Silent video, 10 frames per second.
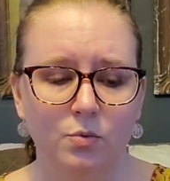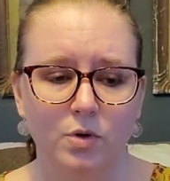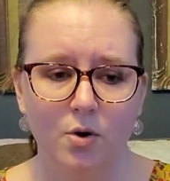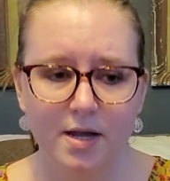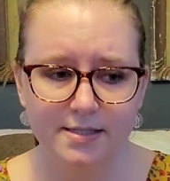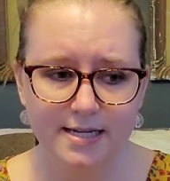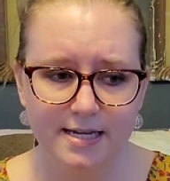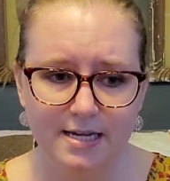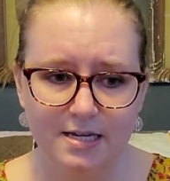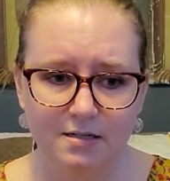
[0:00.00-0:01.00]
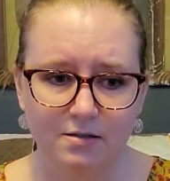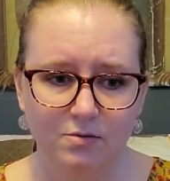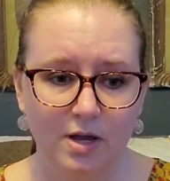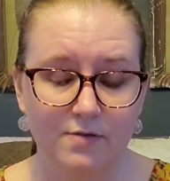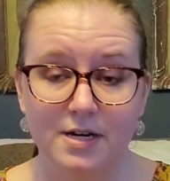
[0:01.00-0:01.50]
Go out to eat,
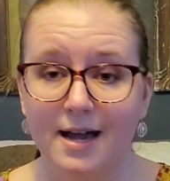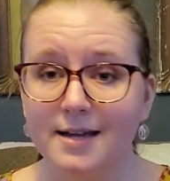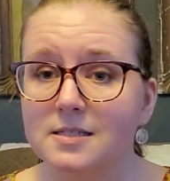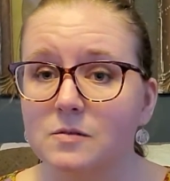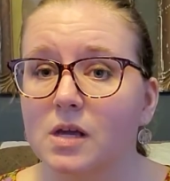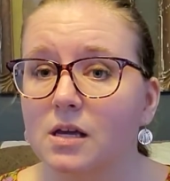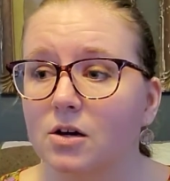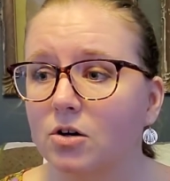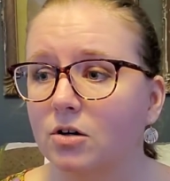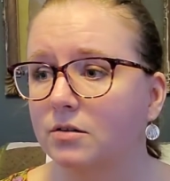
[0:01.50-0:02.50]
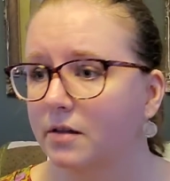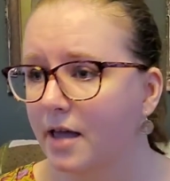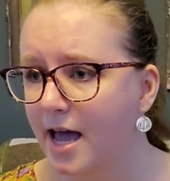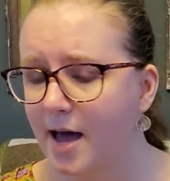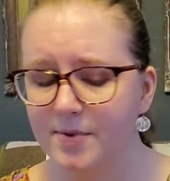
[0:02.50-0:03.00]
have a nice meal
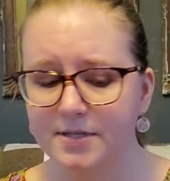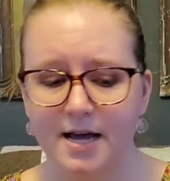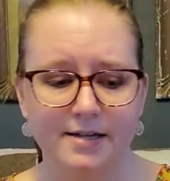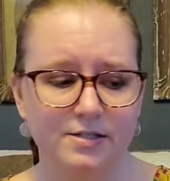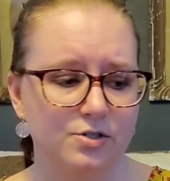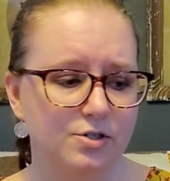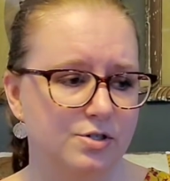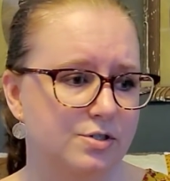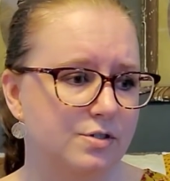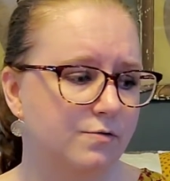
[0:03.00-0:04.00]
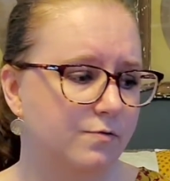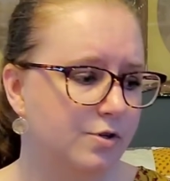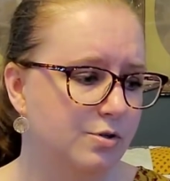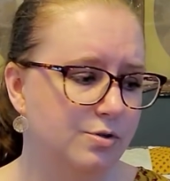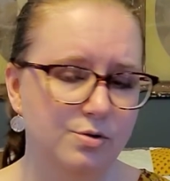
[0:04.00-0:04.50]
appetizers,
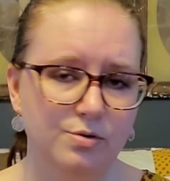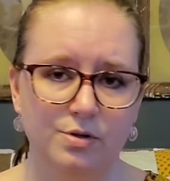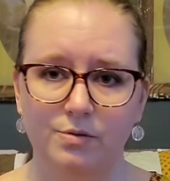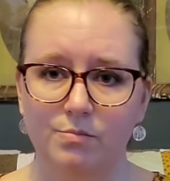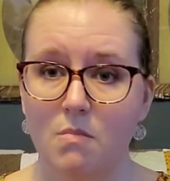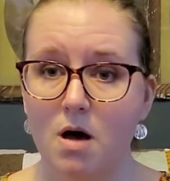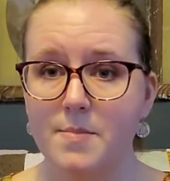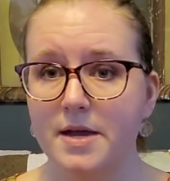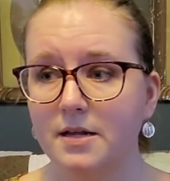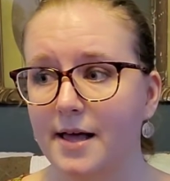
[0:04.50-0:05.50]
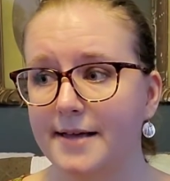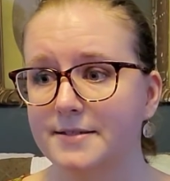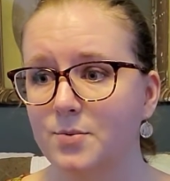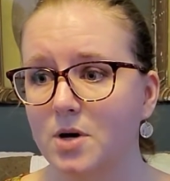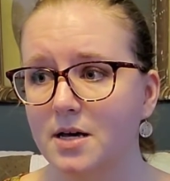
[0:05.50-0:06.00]
food. Mom had a
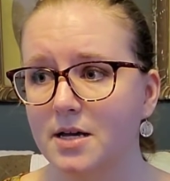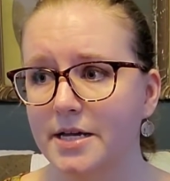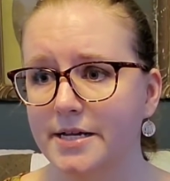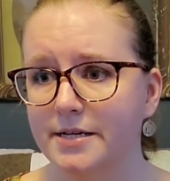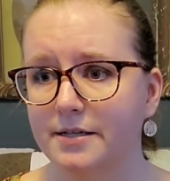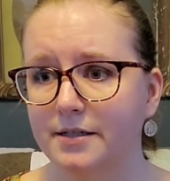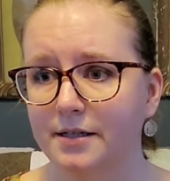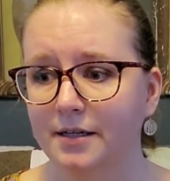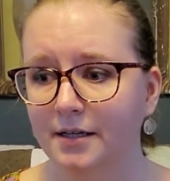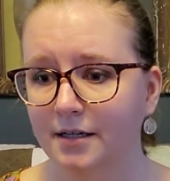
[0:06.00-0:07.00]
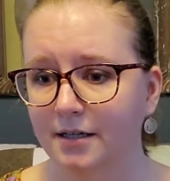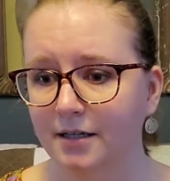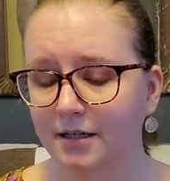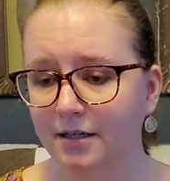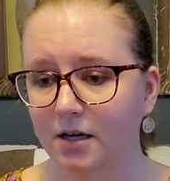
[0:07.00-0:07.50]
glass of wine.
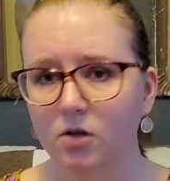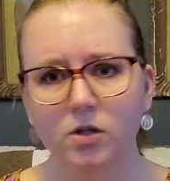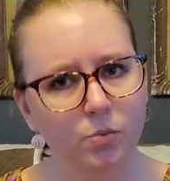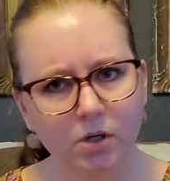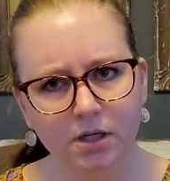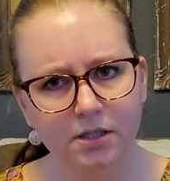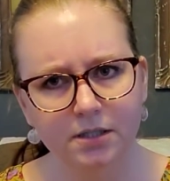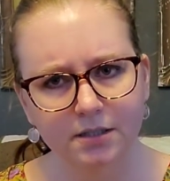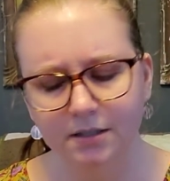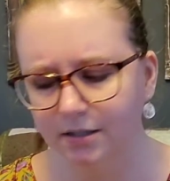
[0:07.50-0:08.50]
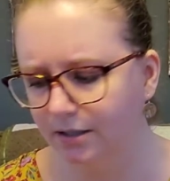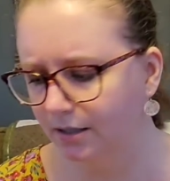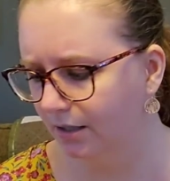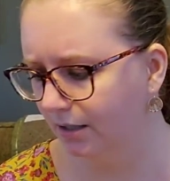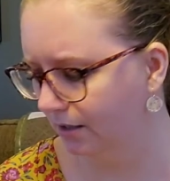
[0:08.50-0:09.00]
Only one.
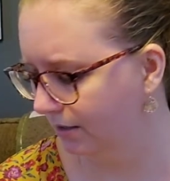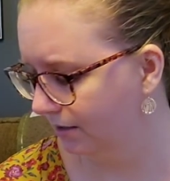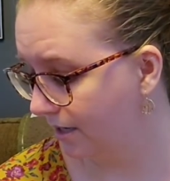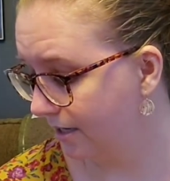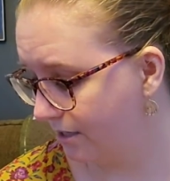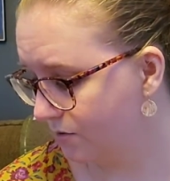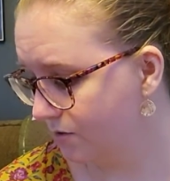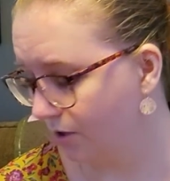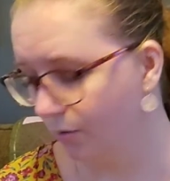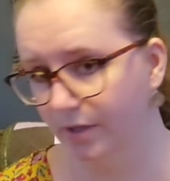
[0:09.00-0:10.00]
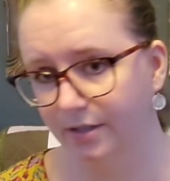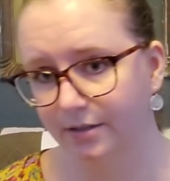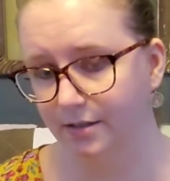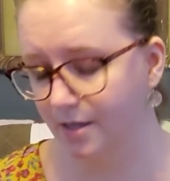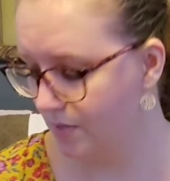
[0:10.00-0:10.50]
I know, Dharma.
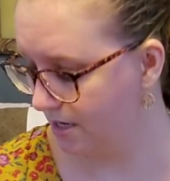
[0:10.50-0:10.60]
Come